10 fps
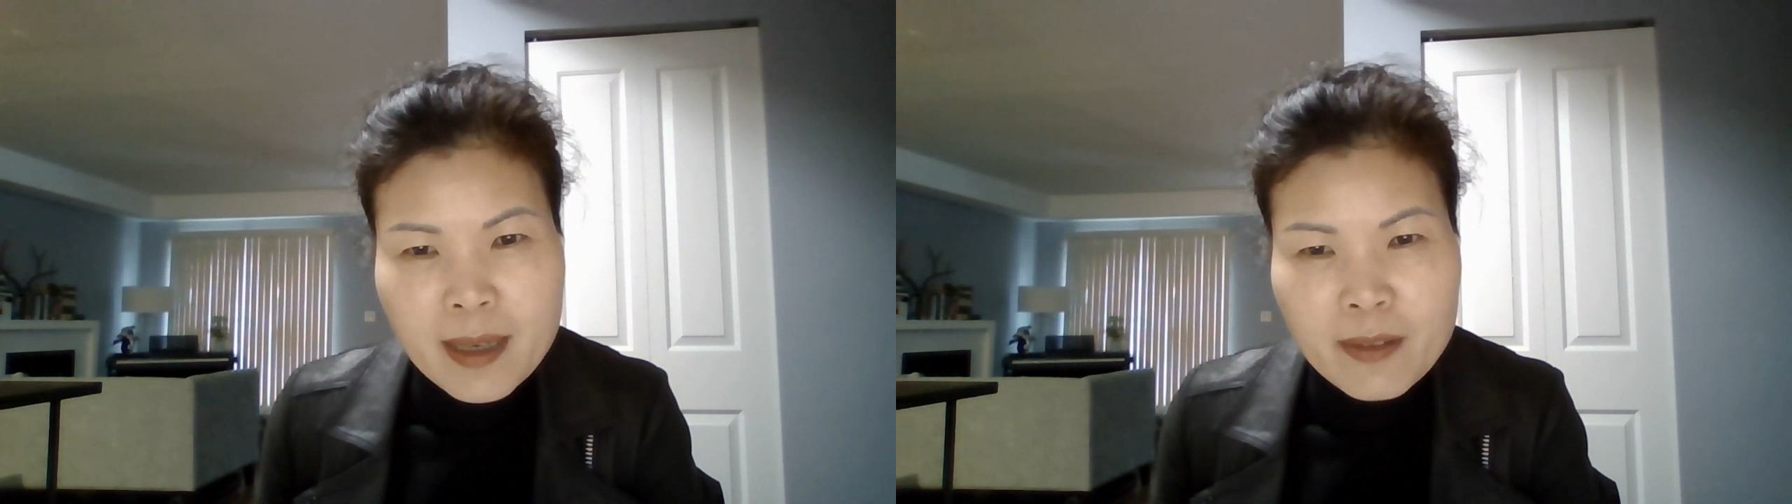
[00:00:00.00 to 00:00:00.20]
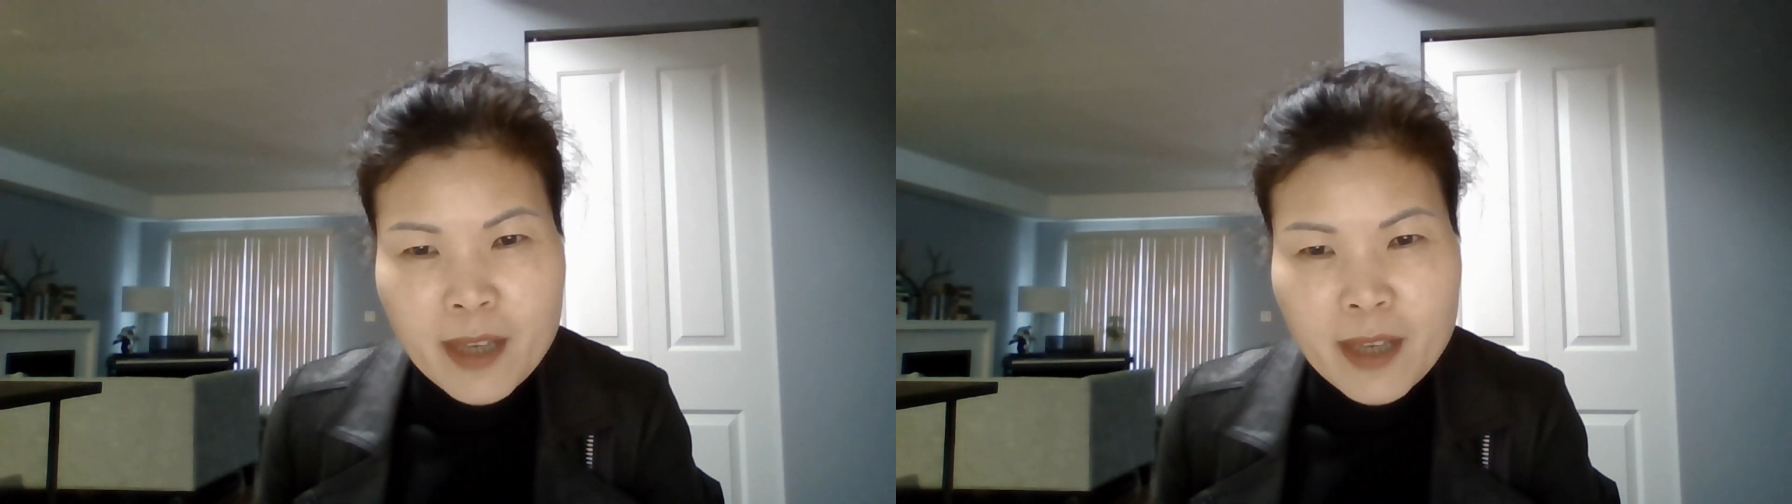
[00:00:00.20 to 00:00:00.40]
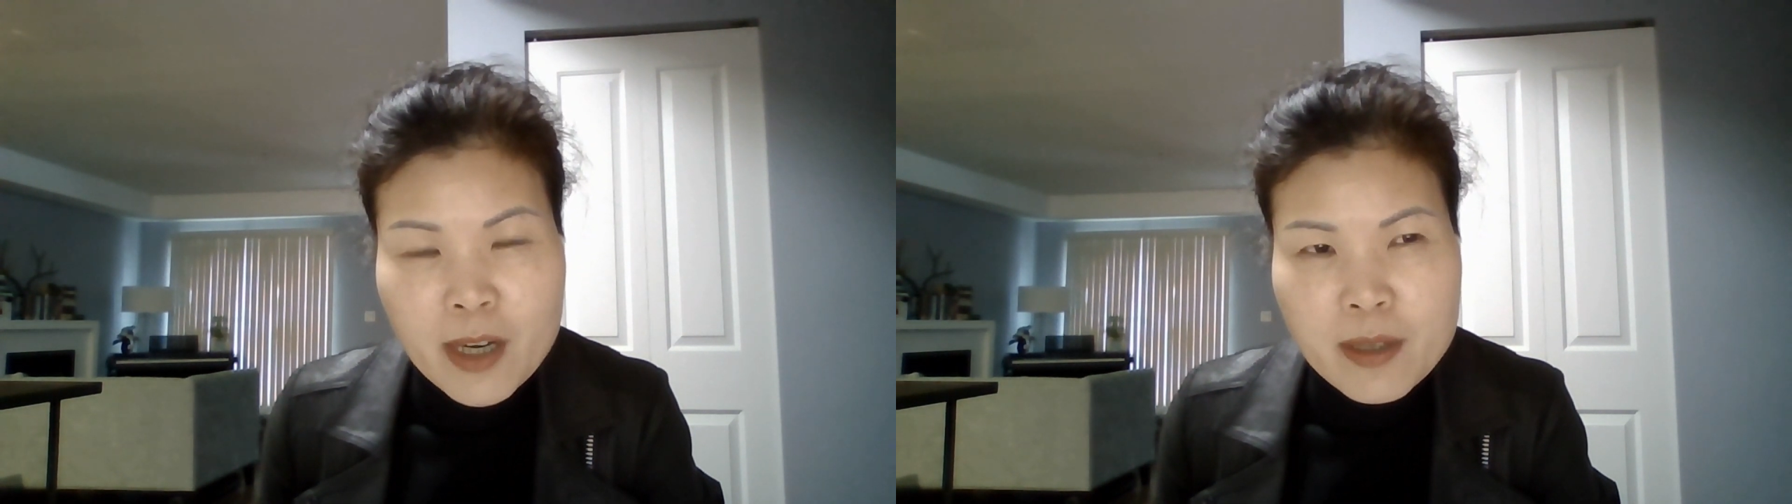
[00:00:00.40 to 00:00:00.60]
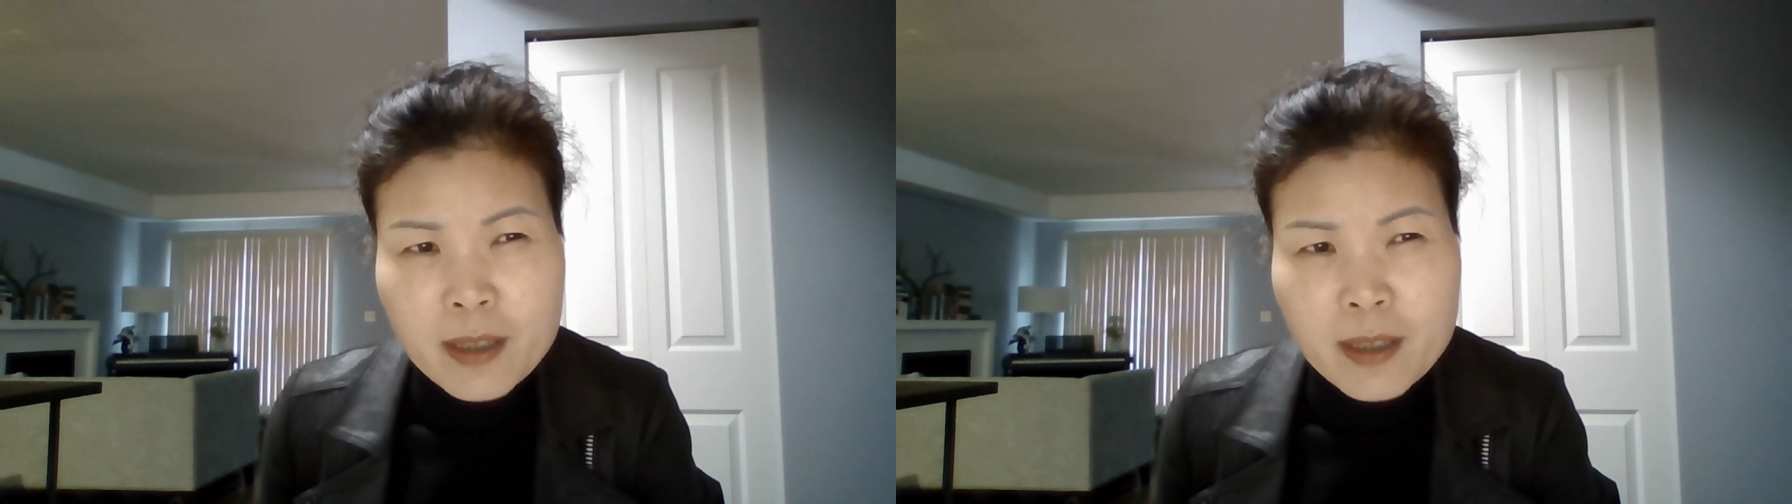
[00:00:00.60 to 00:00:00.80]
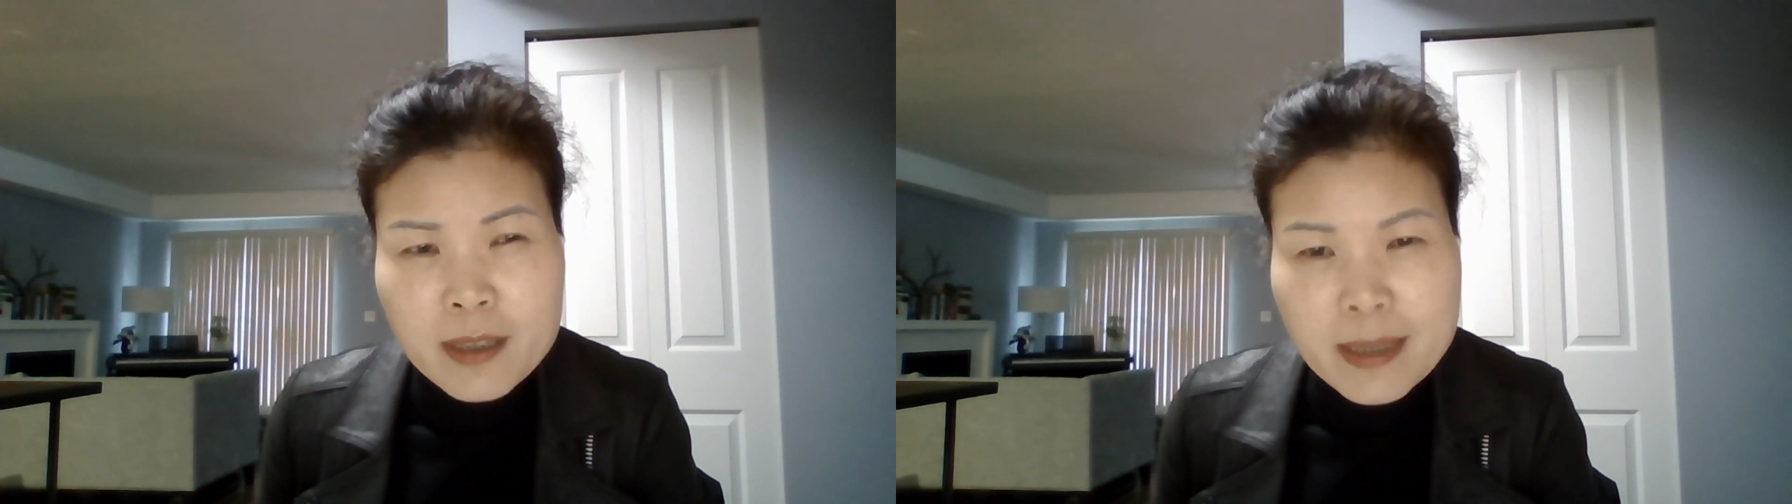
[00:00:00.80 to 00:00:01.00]
there's a
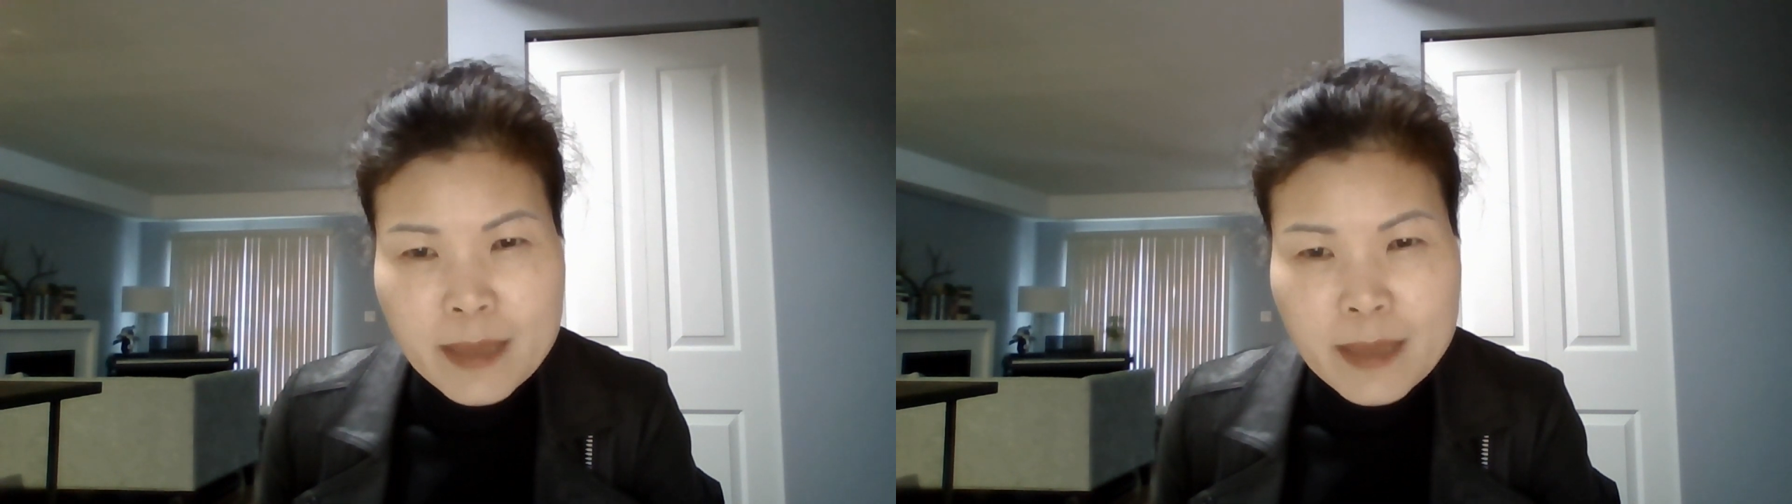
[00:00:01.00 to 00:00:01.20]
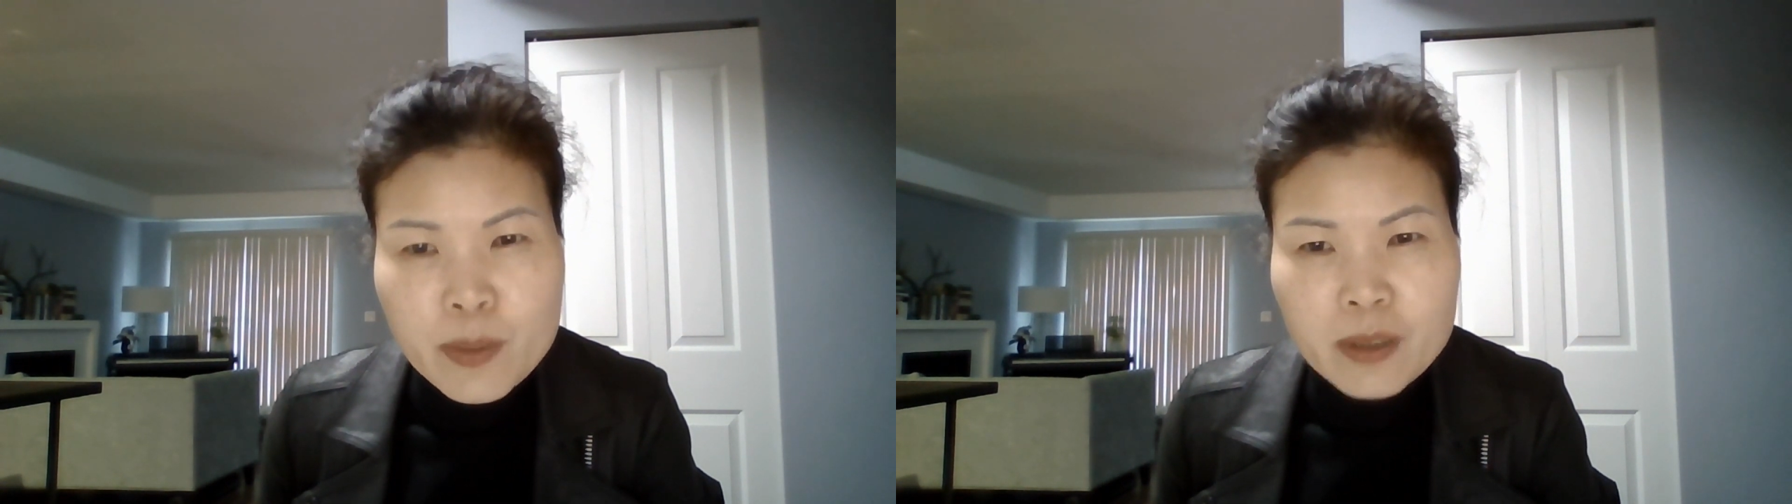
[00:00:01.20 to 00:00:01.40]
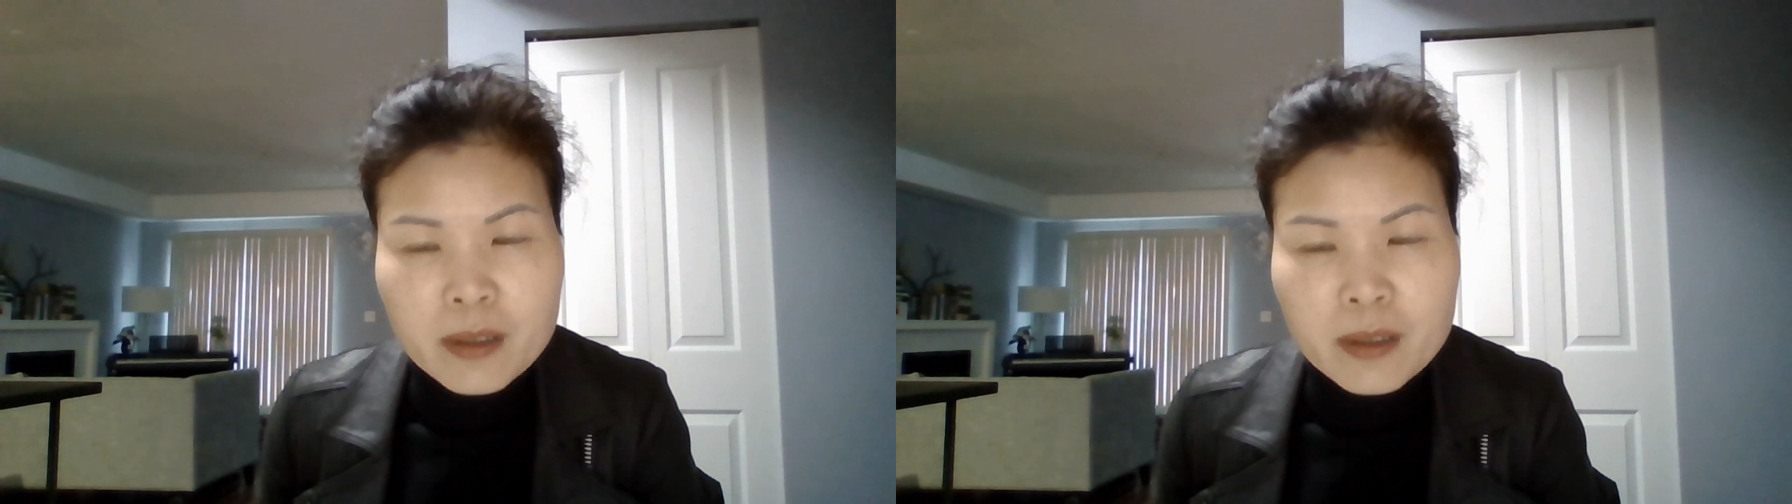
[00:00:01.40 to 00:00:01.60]
dumpster